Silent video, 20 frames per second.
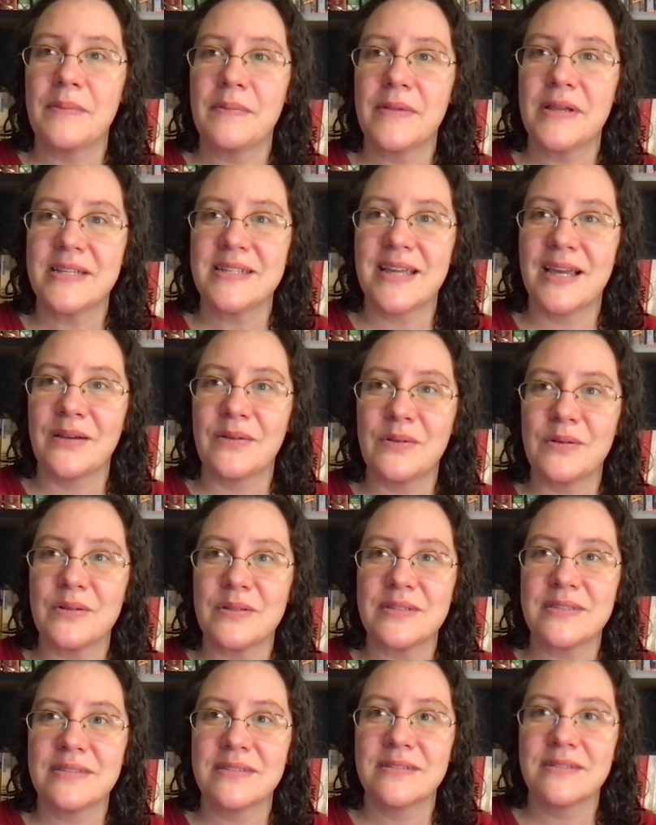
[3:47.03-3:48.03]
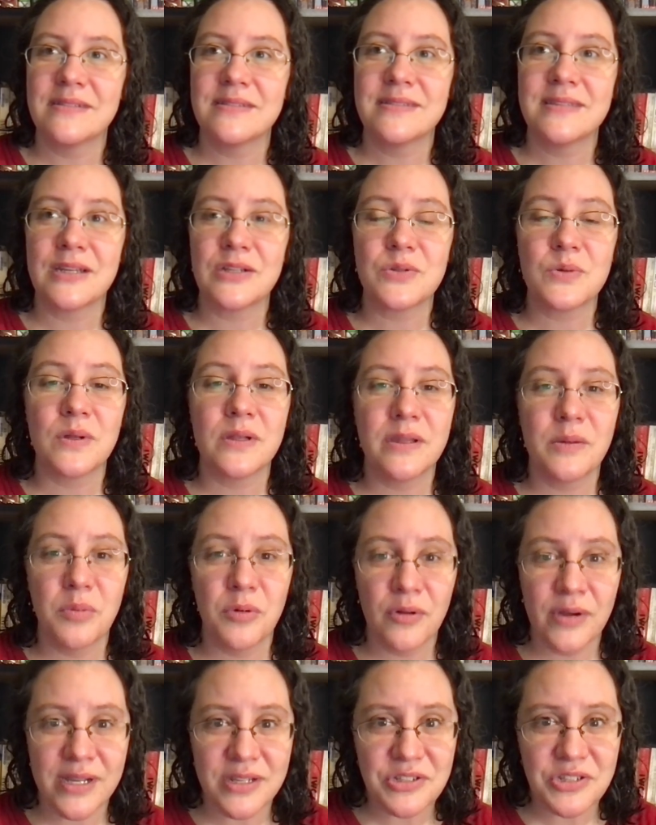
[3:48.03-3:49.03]
It tackles sexual
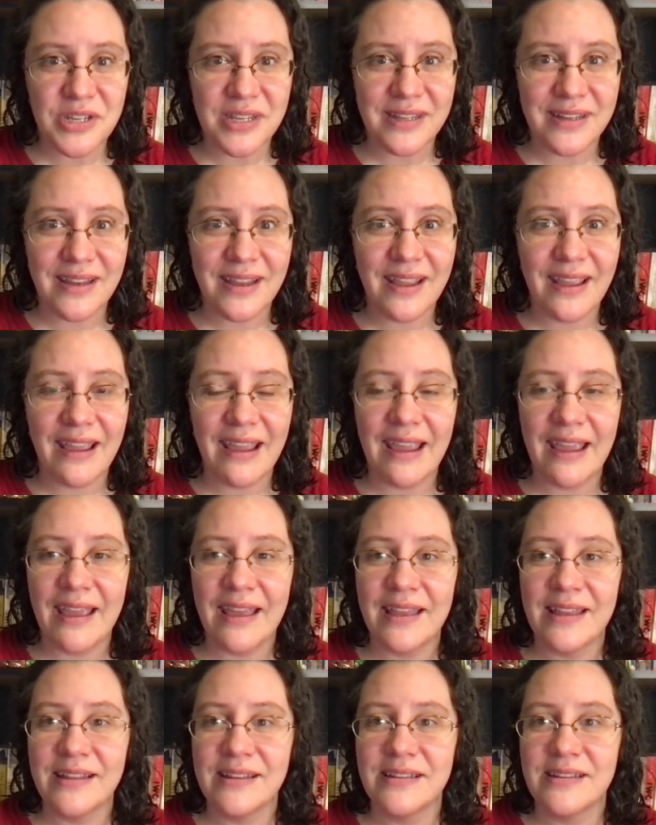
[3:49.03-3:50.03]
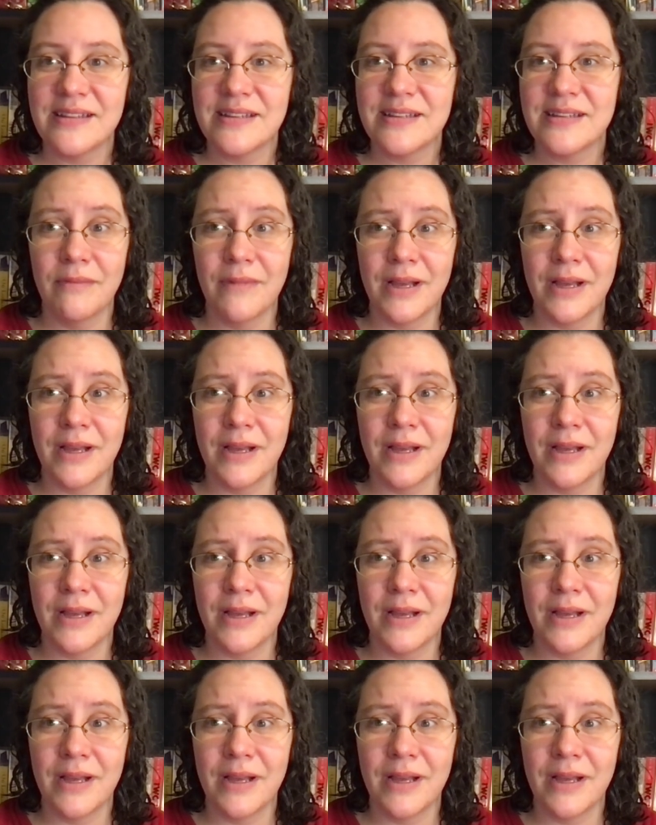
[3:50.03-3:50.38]
liberation and